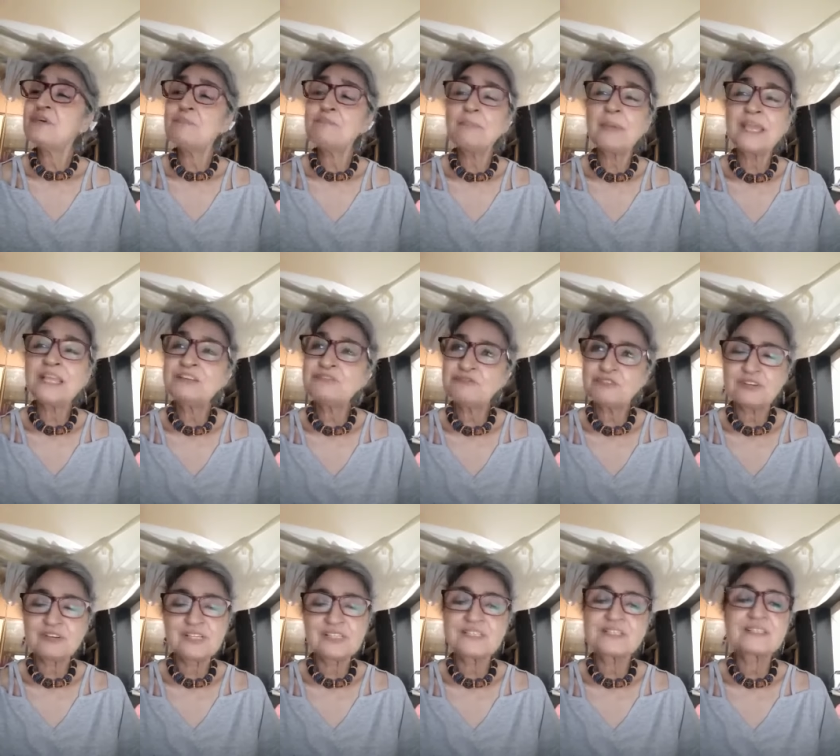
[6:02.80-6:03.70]
paid for
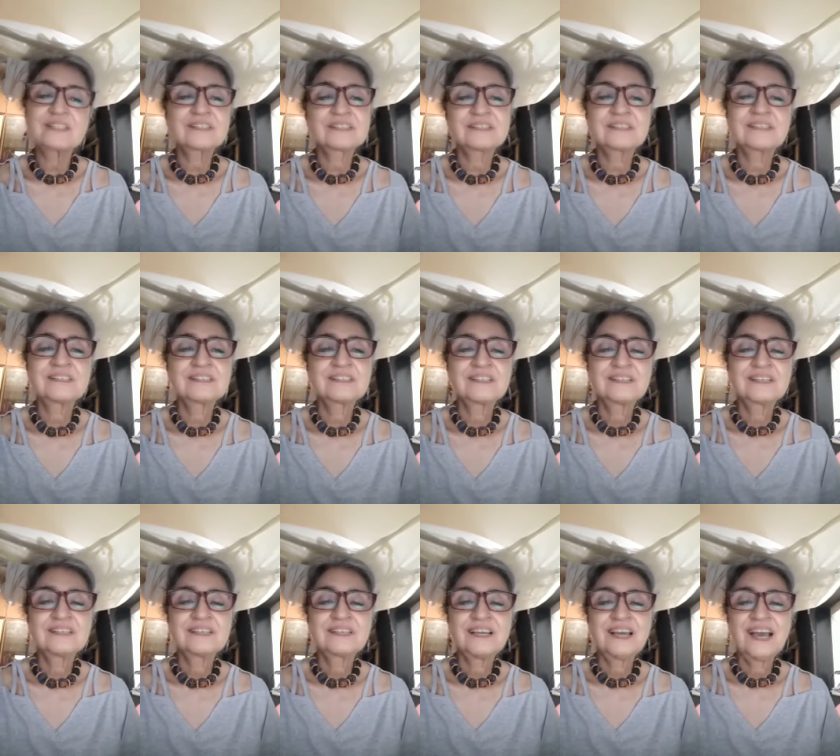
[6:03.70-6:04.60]
it.
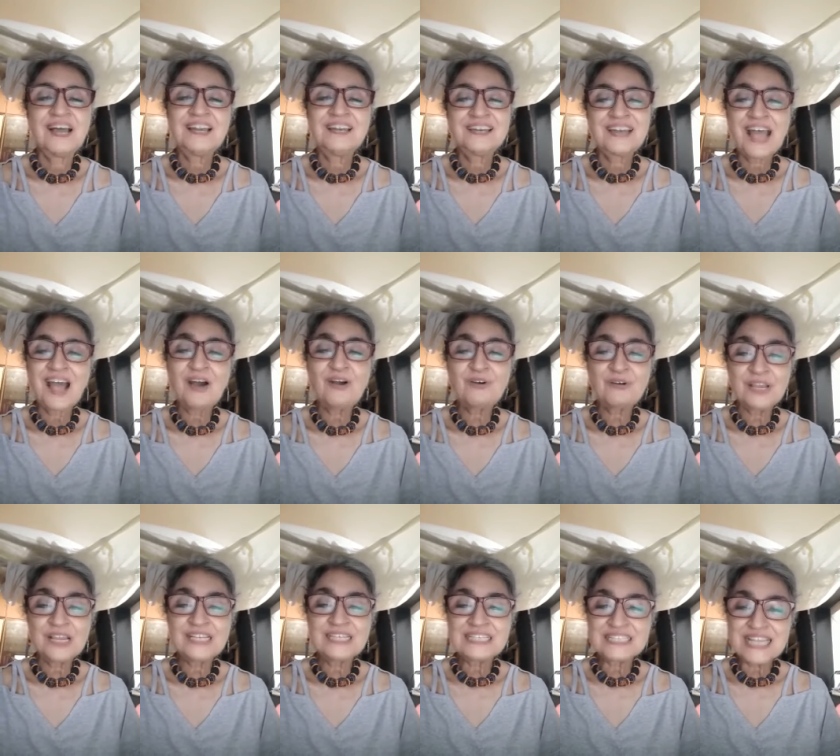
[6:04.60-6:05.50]
And now
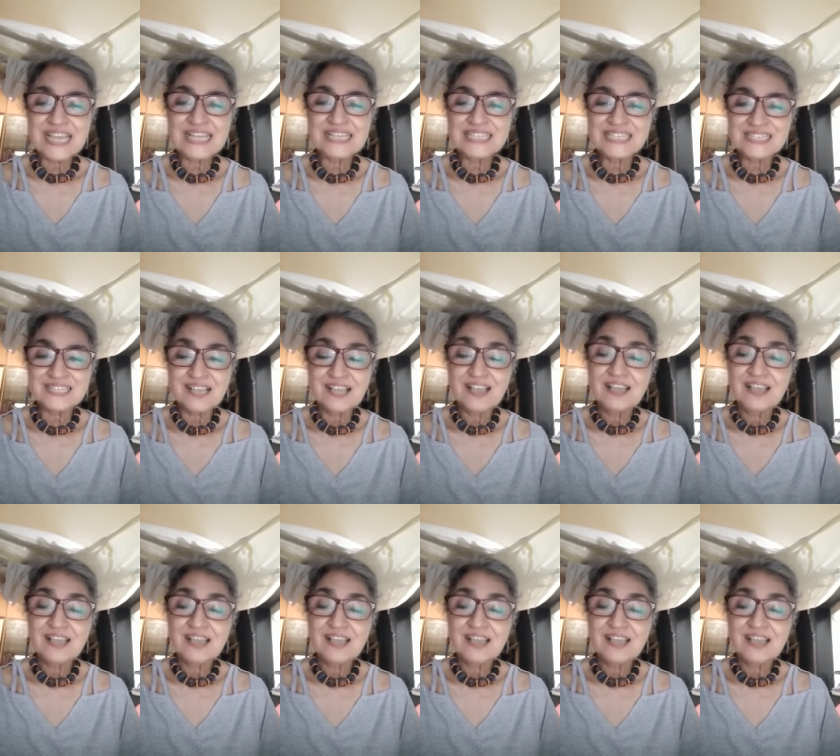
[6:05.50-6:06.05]
it takes